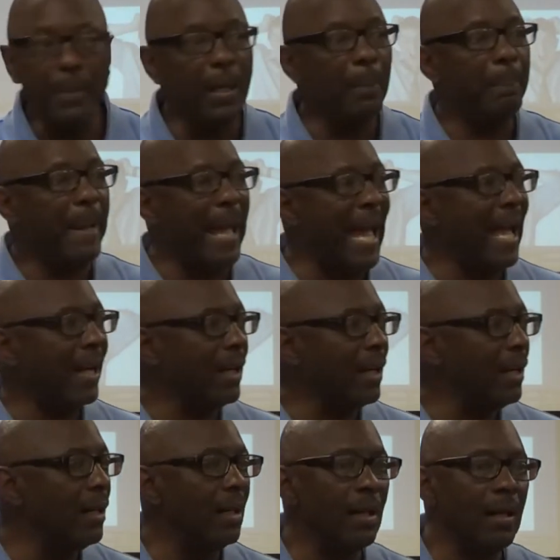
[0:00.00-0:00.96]
me a pack
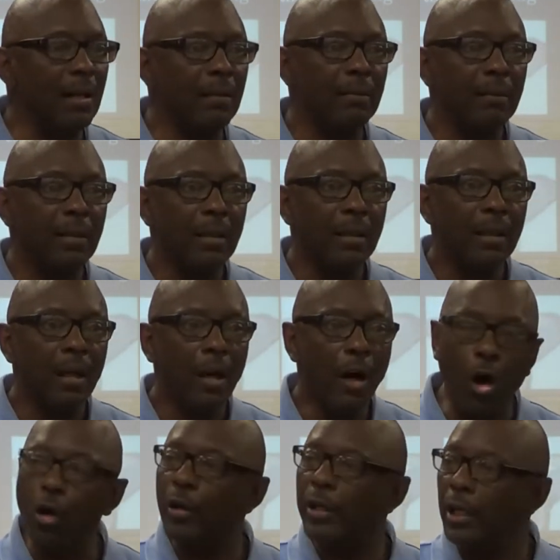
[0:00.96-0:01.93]
of
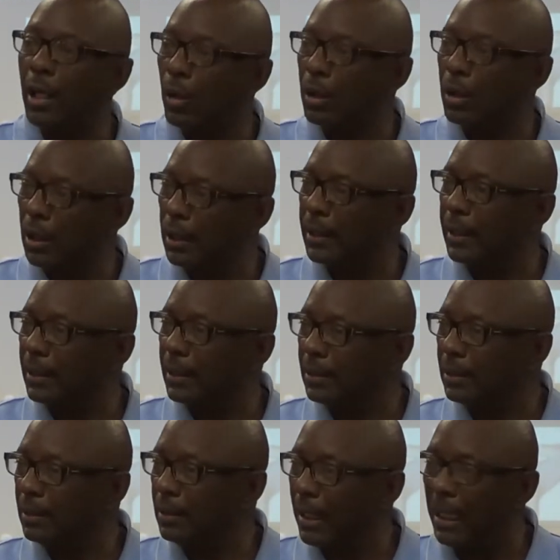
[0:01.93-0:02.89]
Oreo
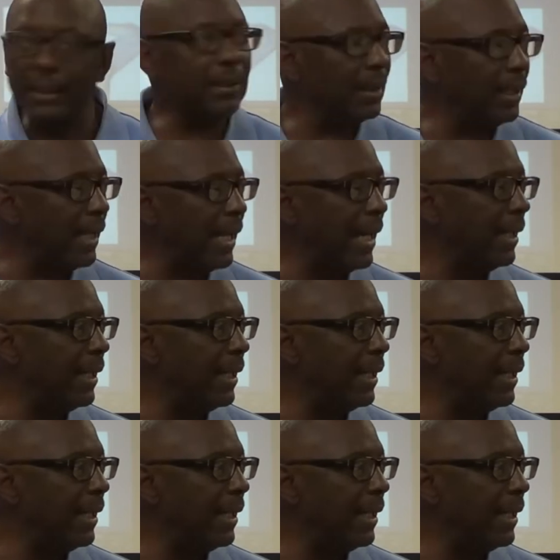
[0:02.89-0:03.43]
cookies yesterday.